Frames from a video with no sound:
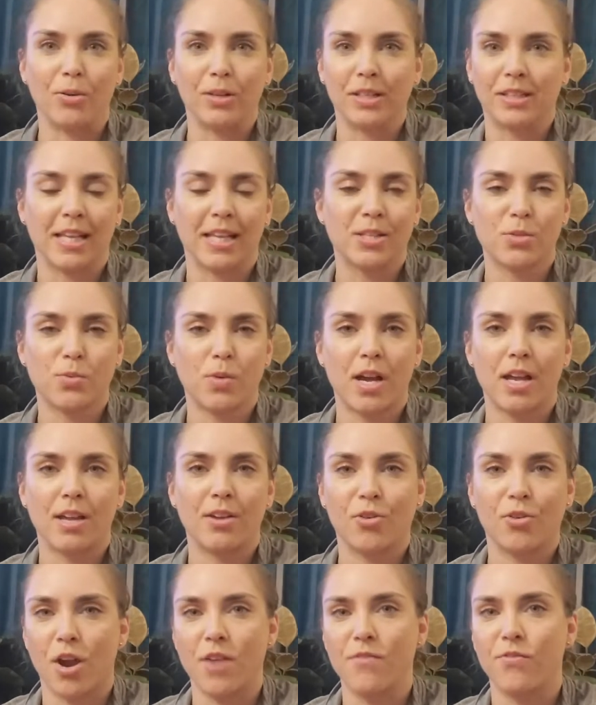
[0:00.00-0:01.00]
Like, that's why
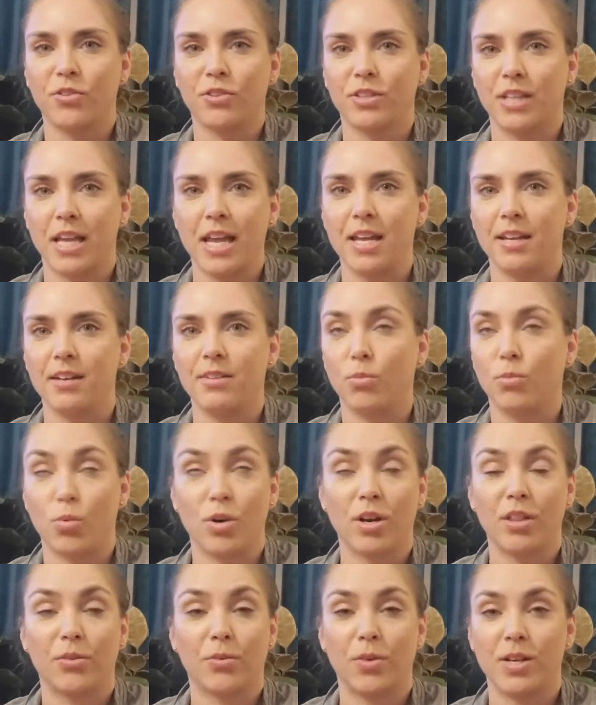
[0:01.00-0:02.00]
Grateful Dead,
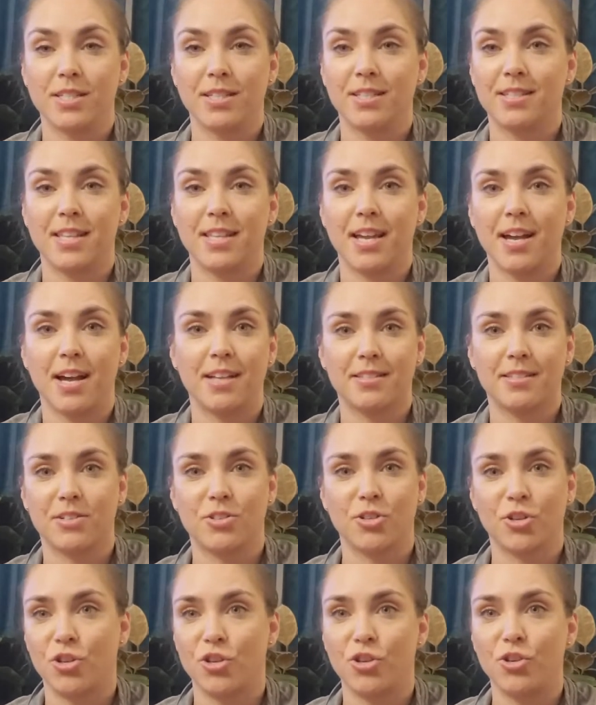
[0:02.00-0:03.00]
one of the reasons they got such
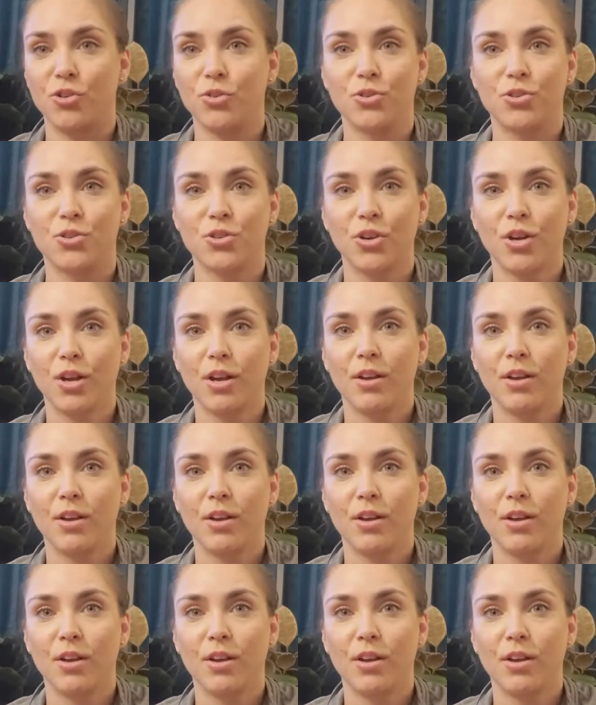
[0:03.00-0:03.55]
a huge